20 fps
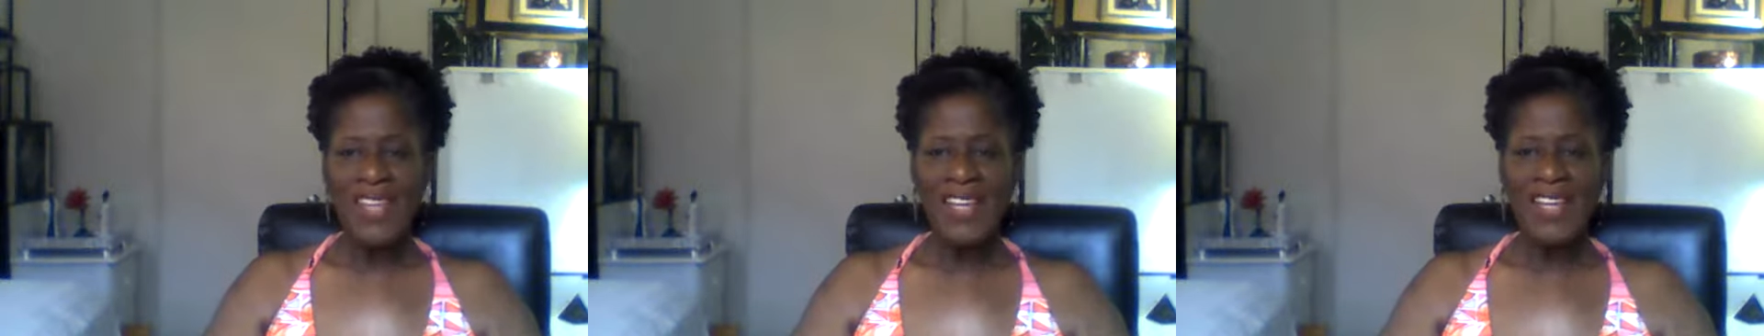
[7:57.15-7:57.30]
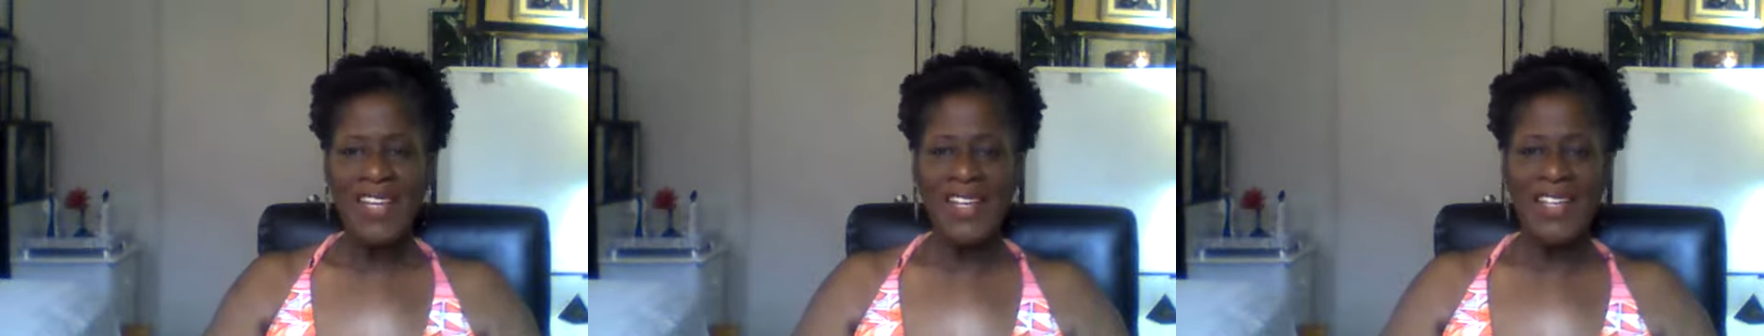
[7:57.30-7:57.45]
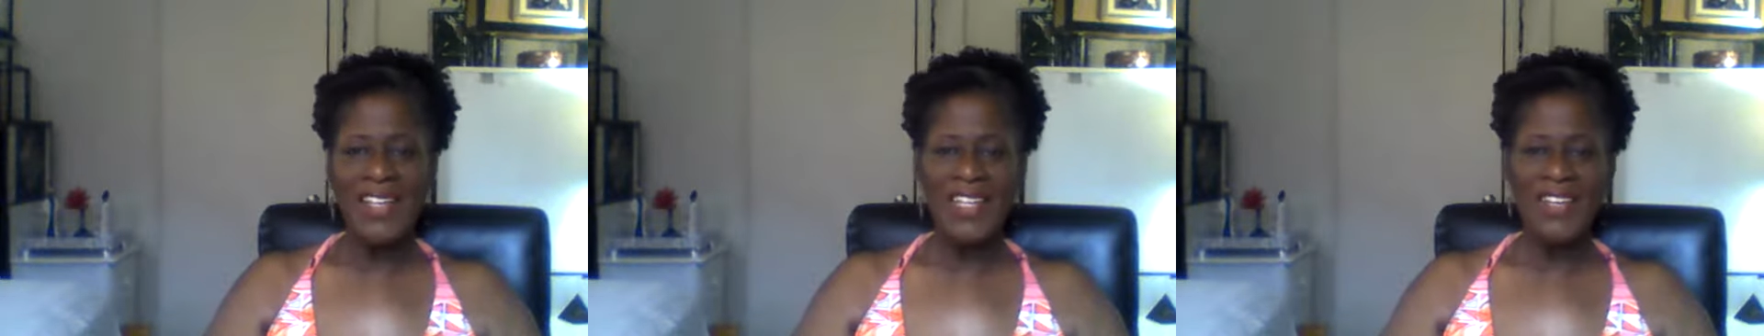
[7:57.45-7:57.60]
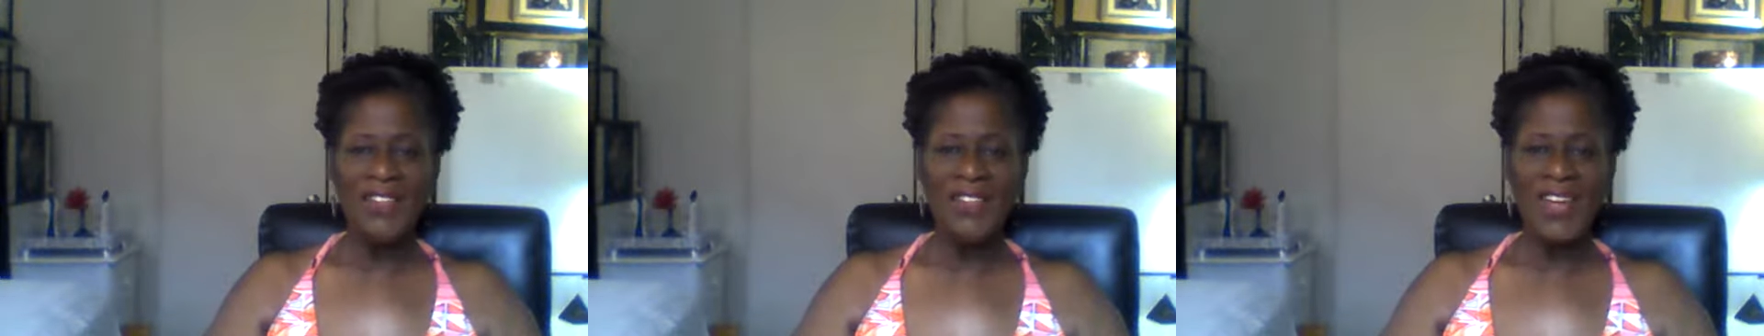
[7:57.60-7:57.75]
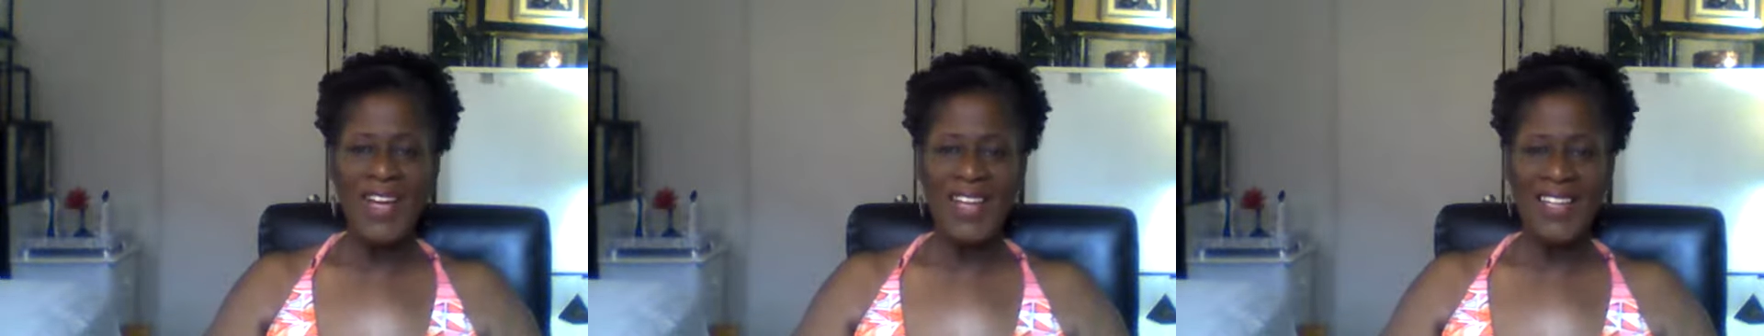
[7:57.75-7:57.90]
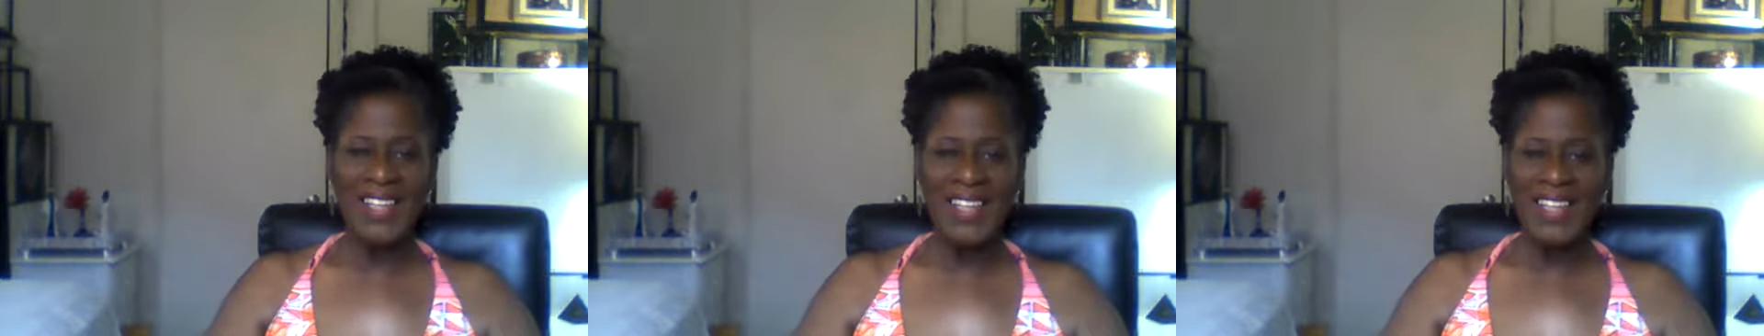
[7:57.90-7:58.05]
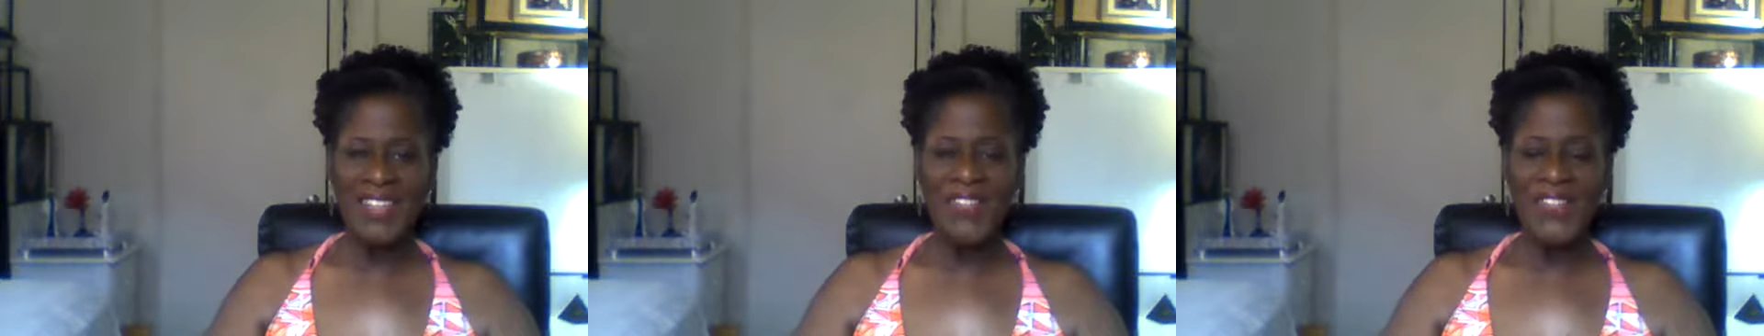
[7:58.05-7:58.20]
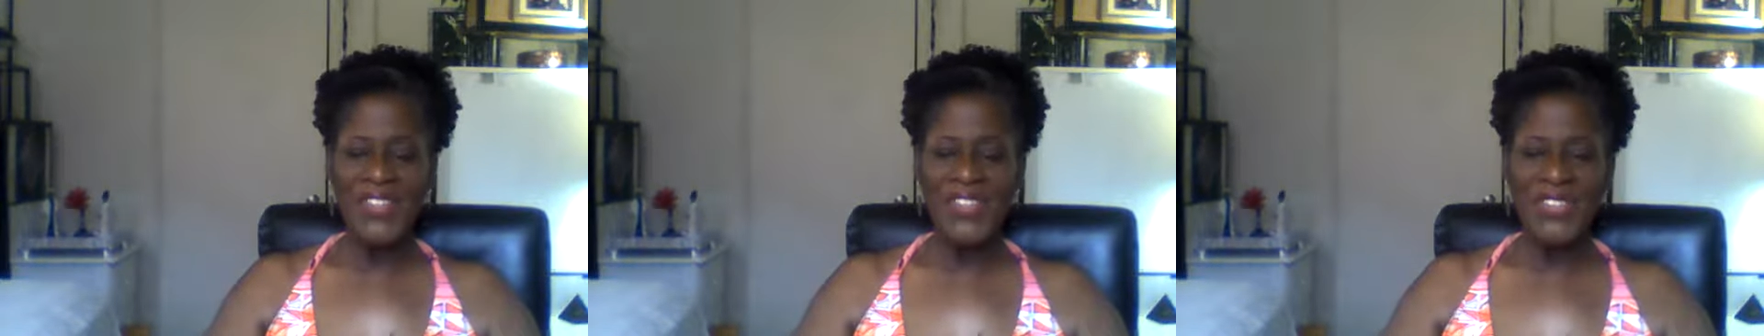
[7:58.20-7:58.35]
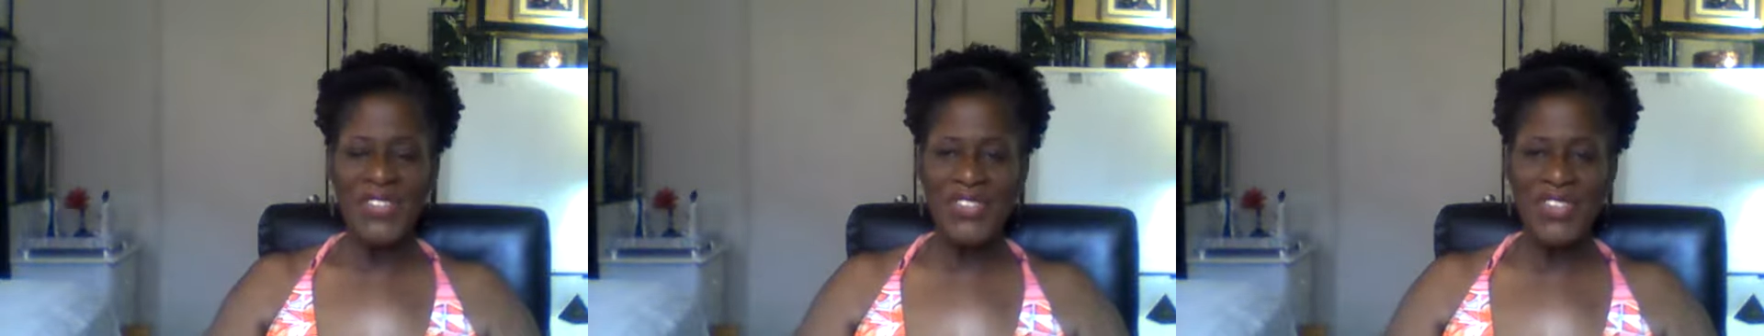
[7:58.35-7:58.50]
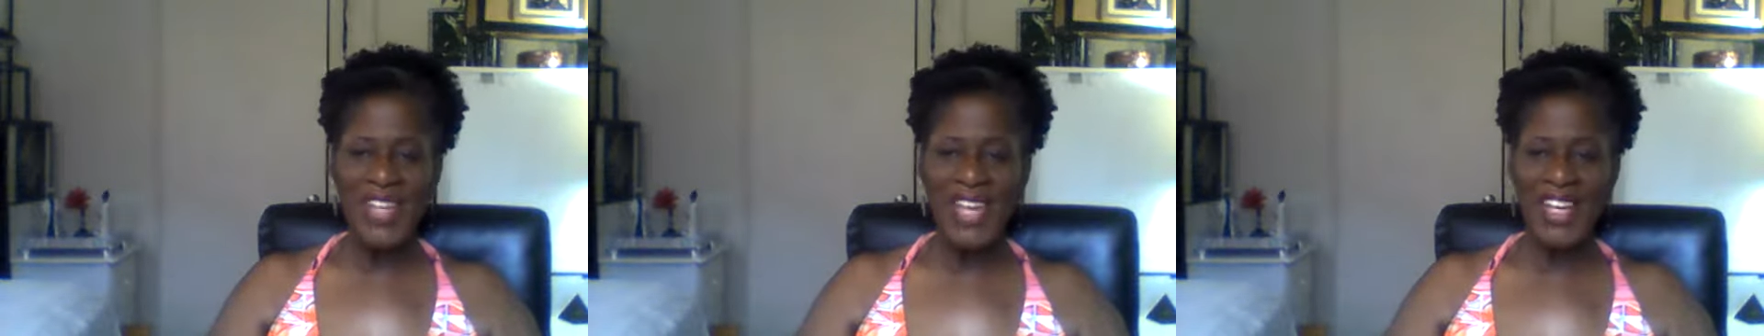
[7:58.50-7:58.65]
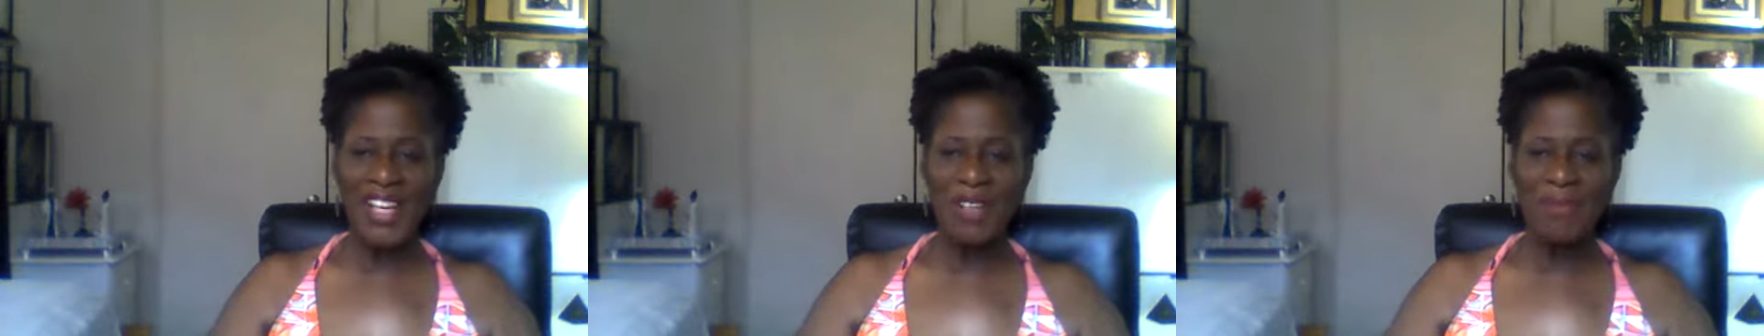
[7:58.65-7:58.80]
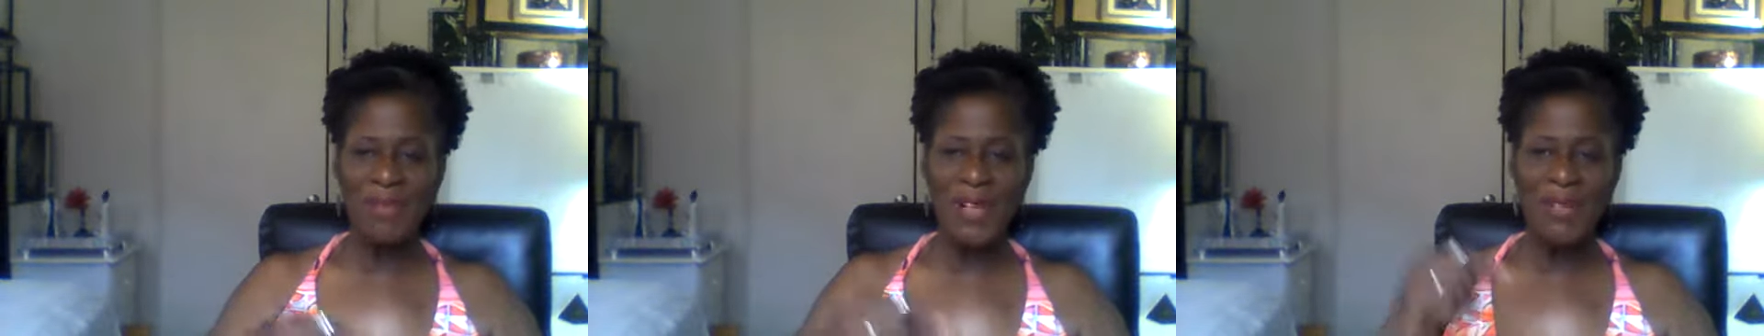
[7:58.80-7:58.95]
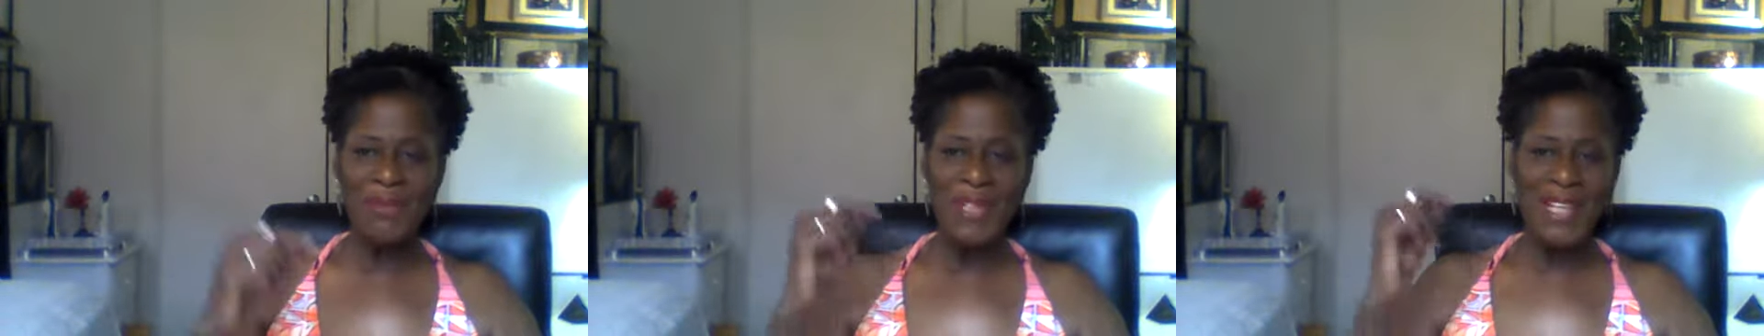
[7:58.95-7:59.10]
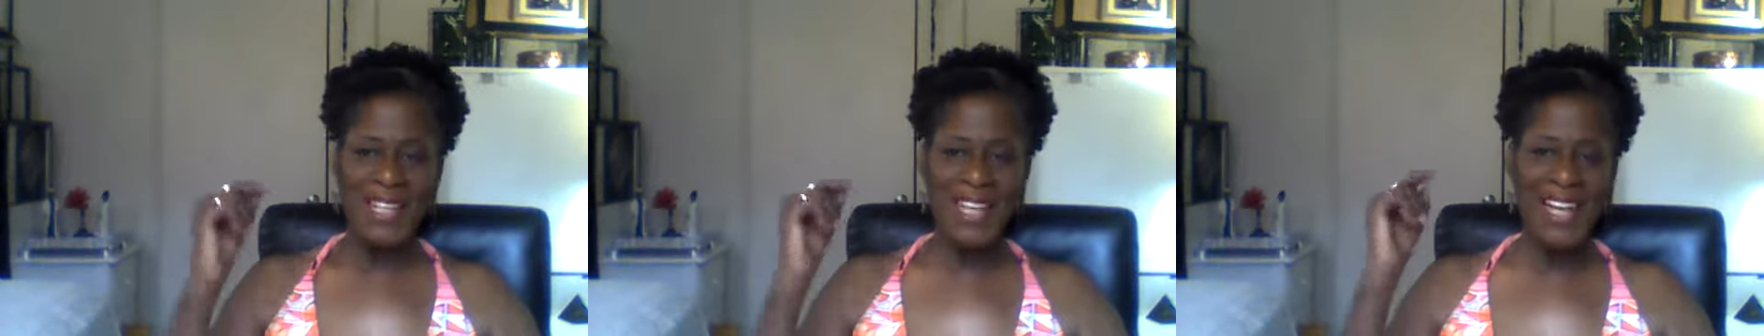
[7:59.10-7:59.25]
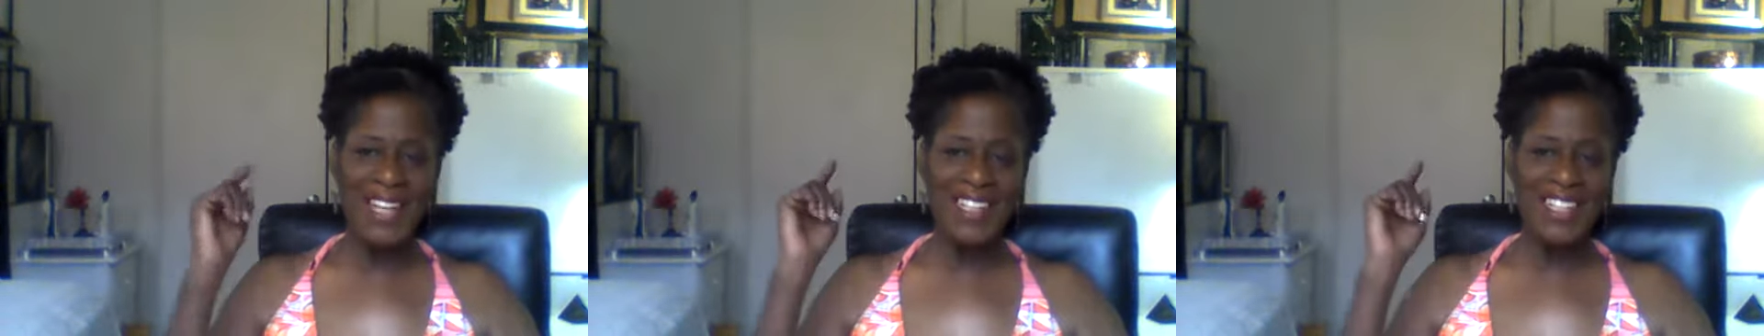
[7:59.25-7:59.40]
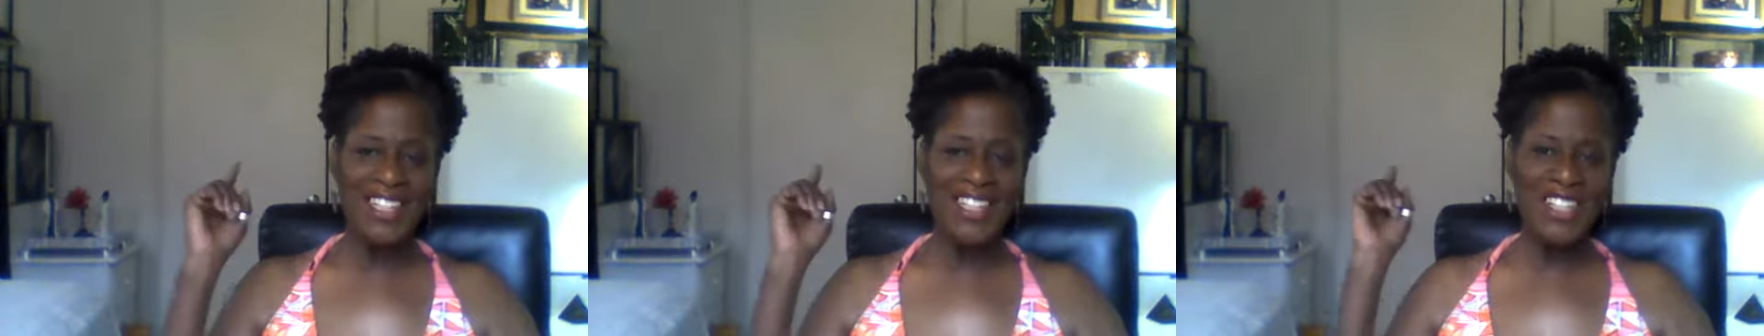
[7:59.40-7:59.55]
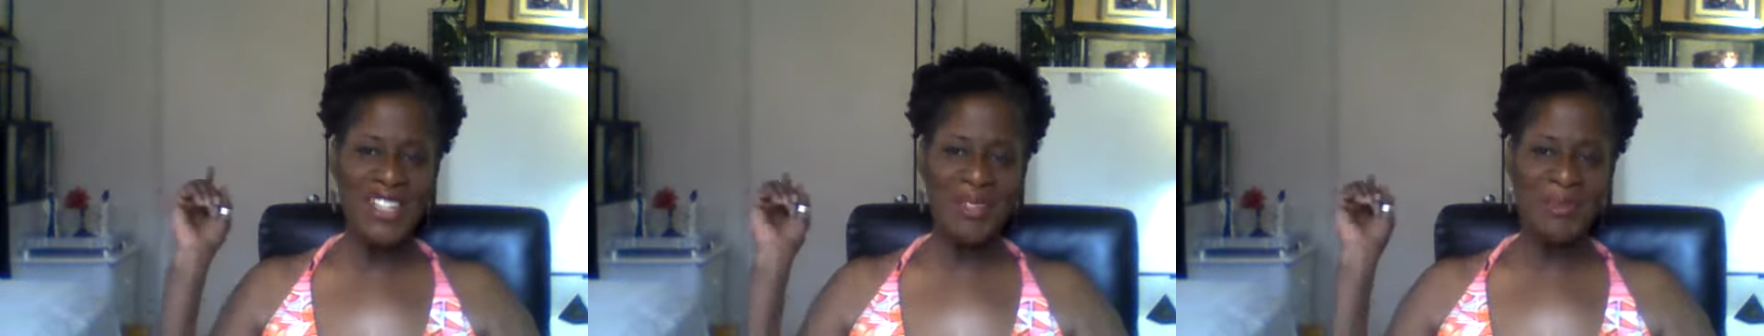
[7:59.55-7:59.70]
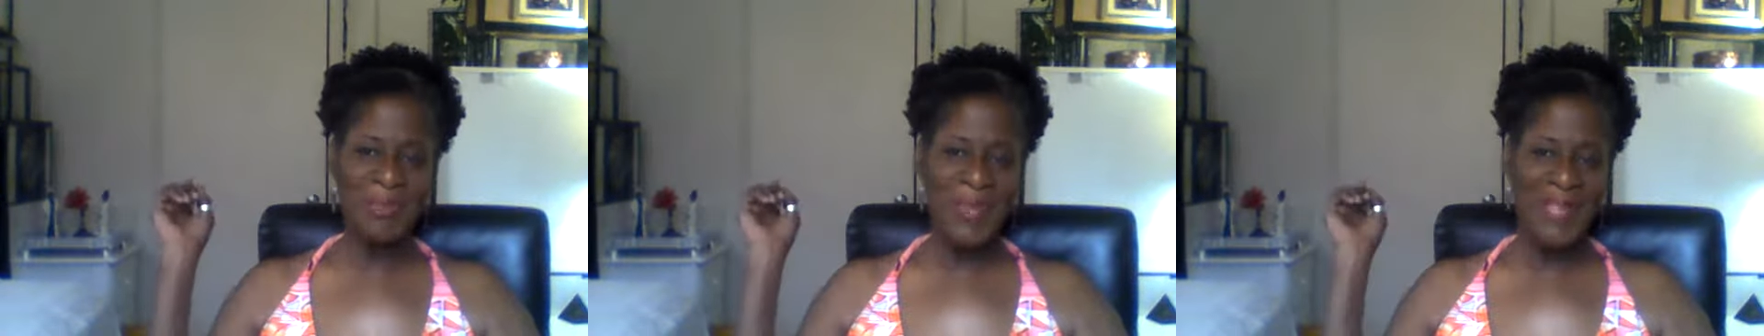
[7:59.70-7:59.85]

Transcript: And if you take a moment, kind of look